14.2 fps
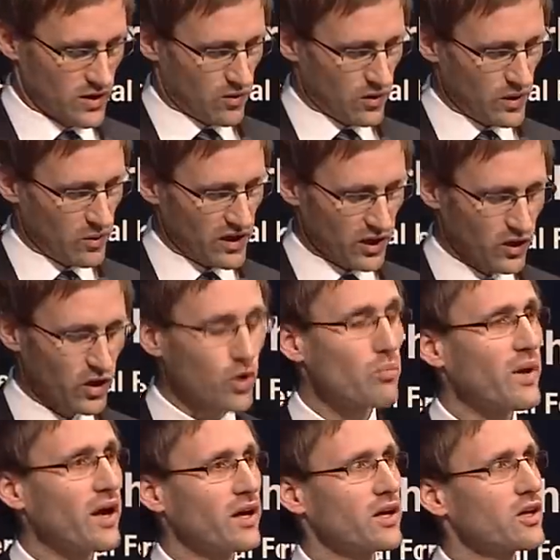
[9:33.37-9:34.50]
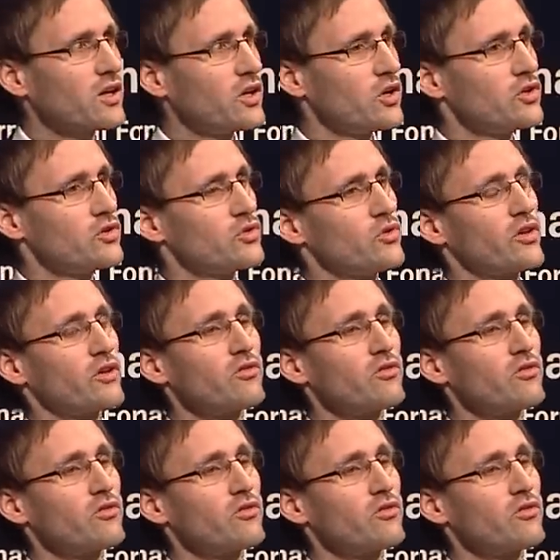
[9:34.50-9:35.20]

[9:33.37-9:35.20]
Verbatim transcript: where we can go back to the